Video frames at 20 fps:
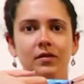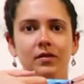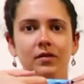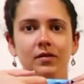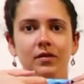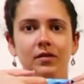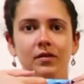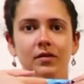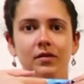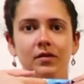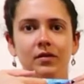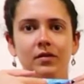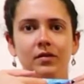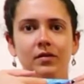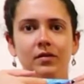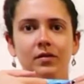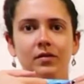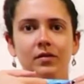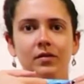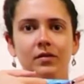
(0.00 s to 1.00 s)

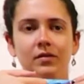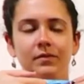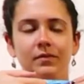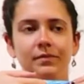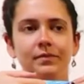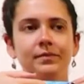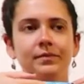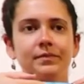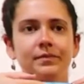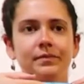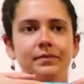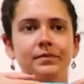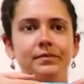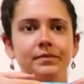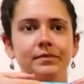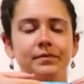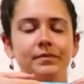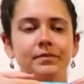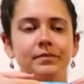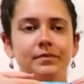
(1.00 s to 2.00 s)

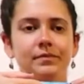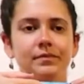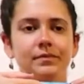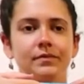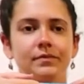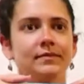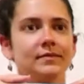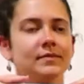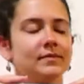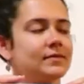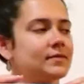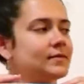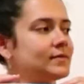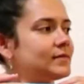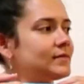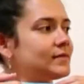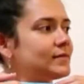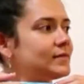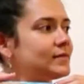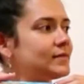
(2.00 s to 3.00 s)

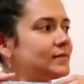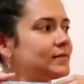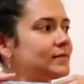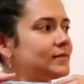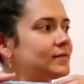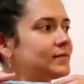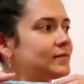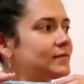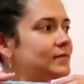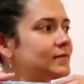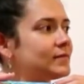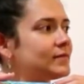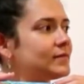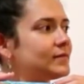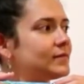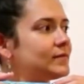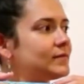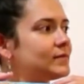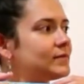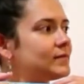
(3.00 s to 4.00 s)

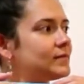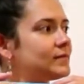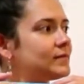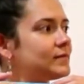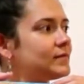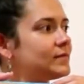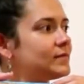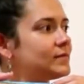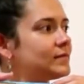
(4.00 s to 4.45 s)
(silent)